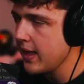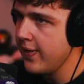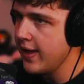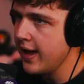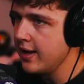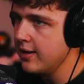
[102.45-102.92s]

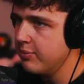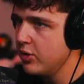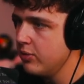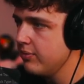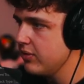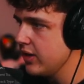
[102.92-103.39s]
and then
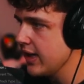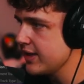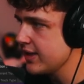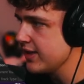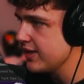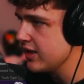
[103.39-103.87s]
boom, you
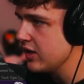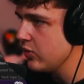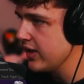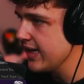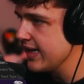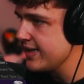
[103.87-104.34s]
guys can see we